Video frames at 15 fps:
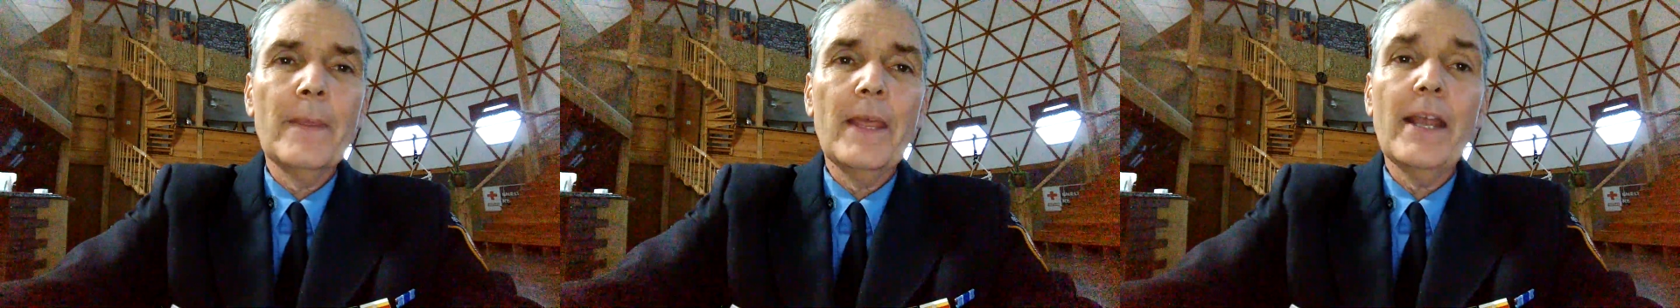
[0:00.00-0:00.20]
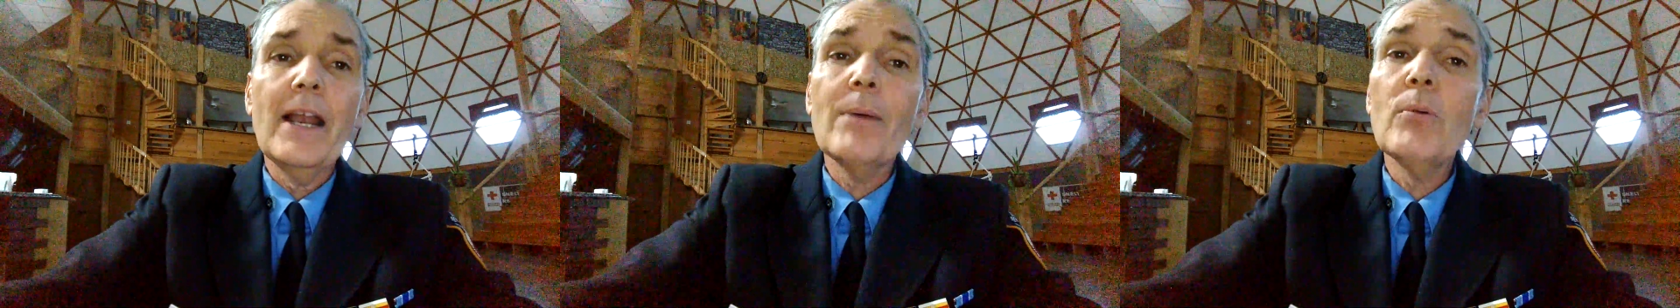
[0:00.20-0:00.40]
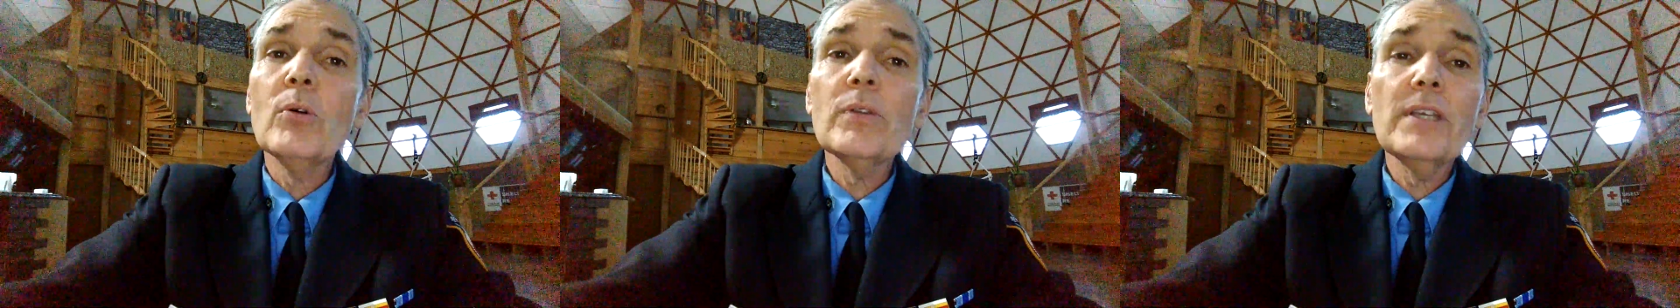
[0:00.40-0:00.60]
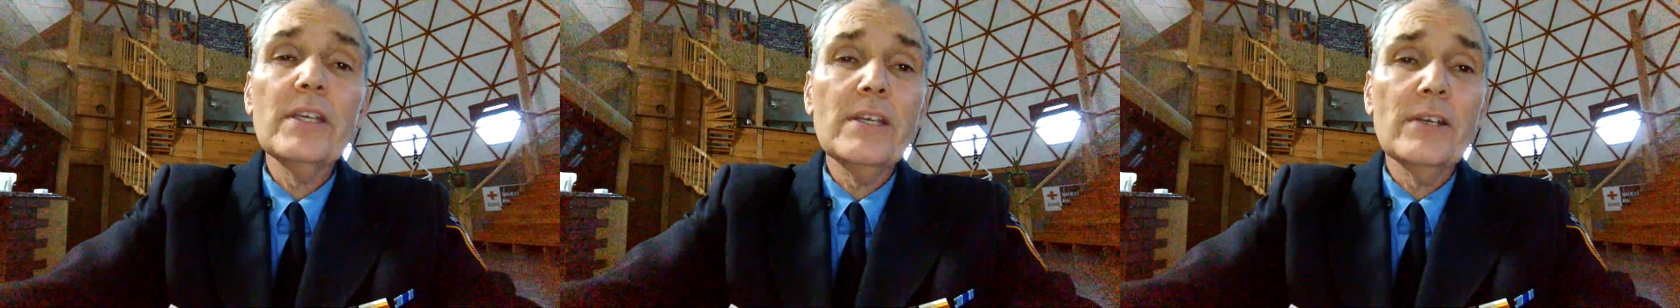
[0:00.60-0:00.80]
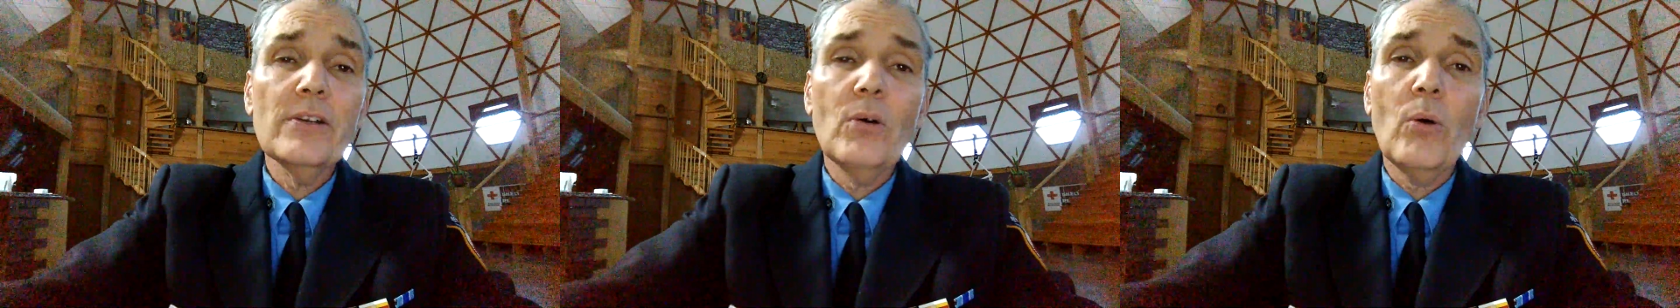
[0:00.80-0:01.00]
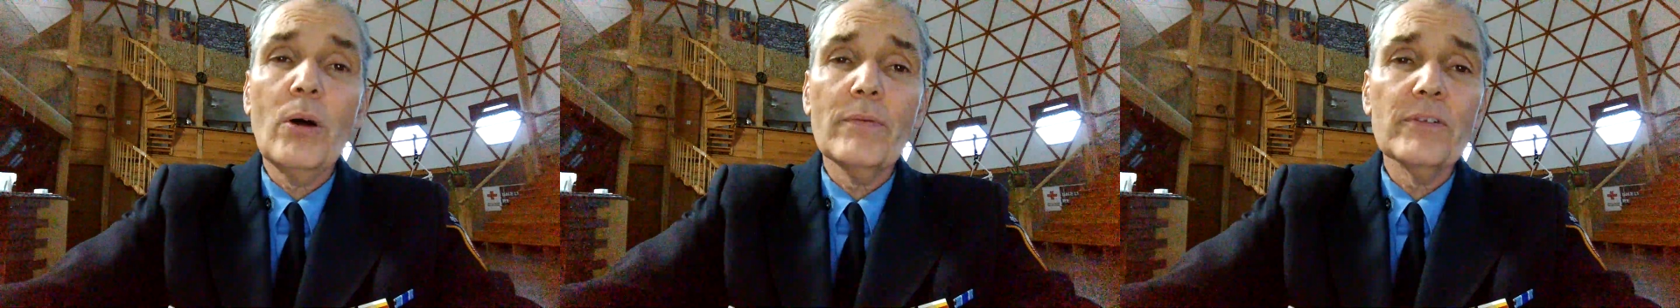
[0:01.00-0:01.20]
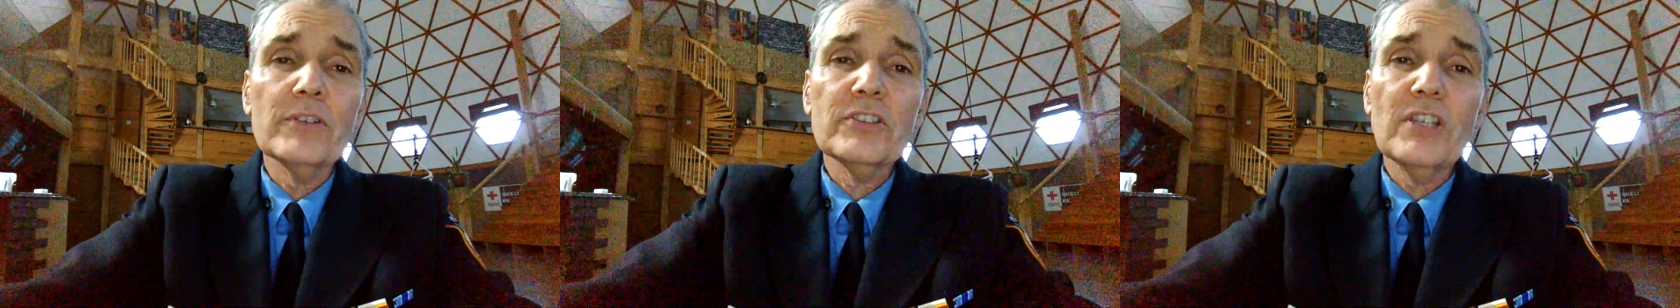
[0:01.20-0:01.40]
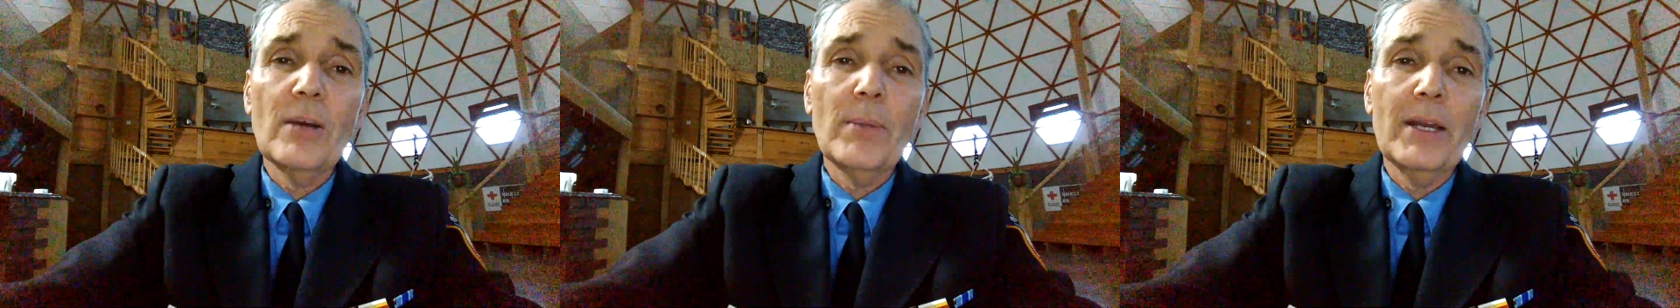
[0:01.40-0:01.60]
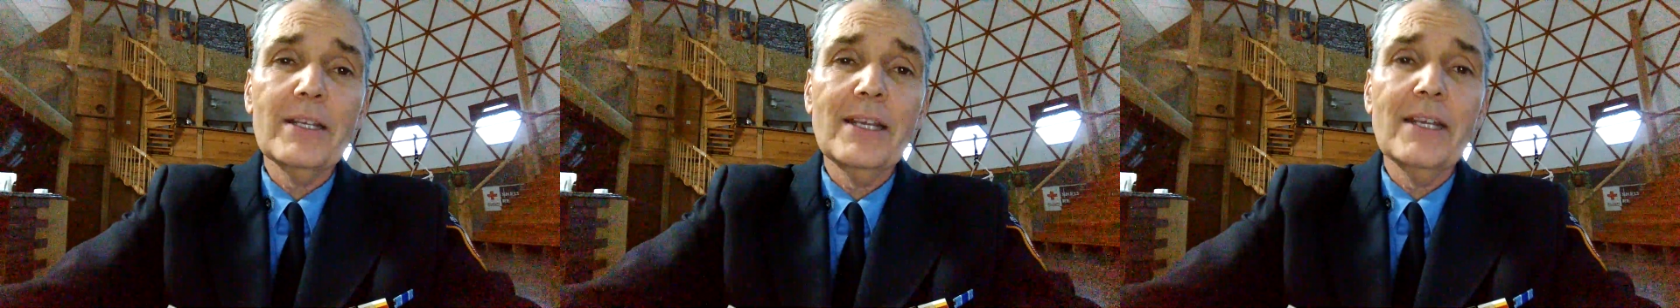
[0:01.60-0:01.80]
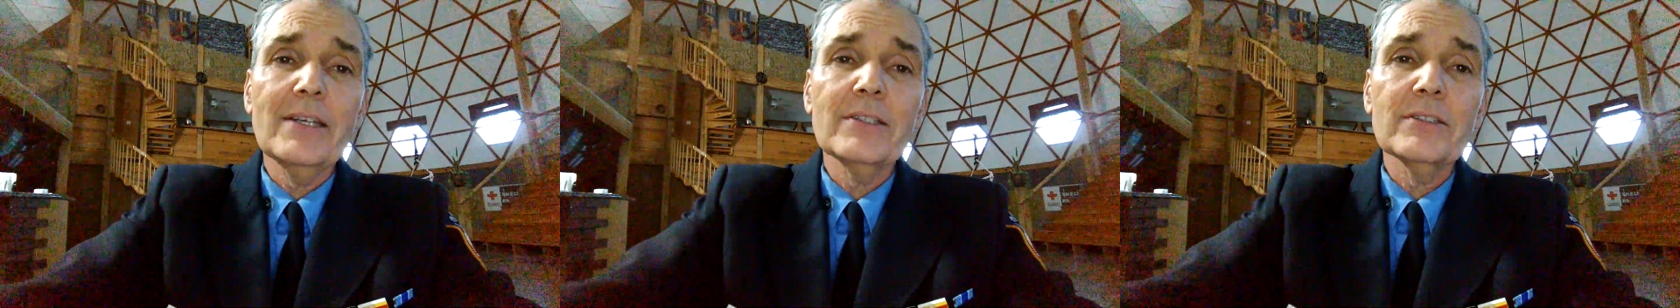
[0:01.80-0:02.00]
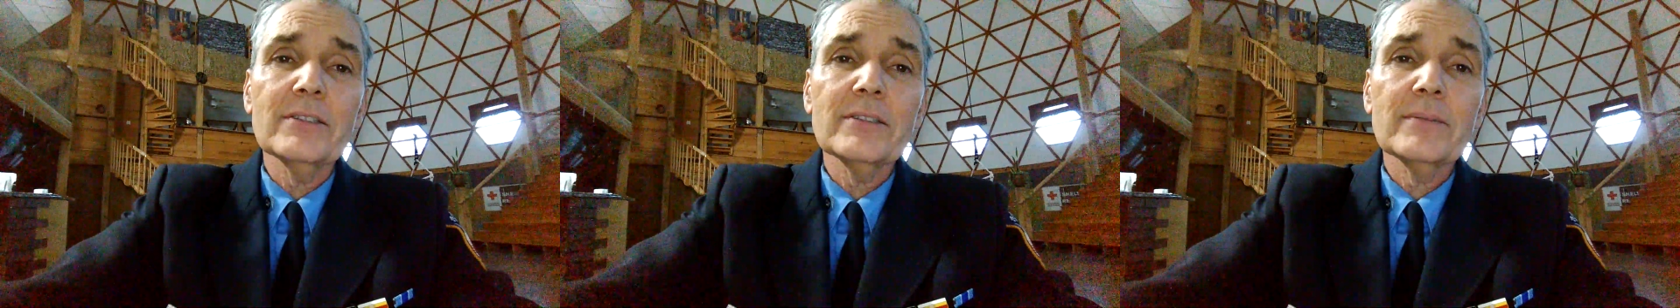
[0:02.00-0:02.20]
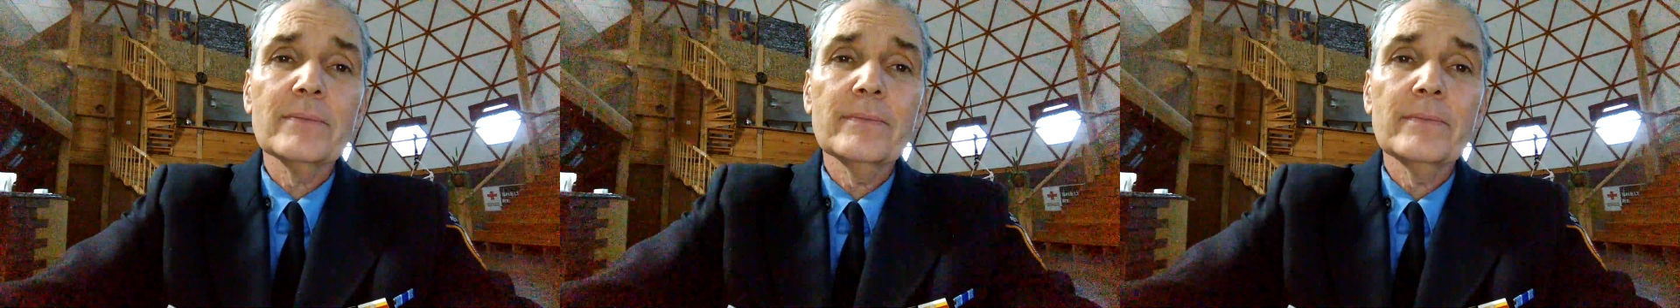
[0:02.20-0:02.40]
and I'm only here to offer some ideas.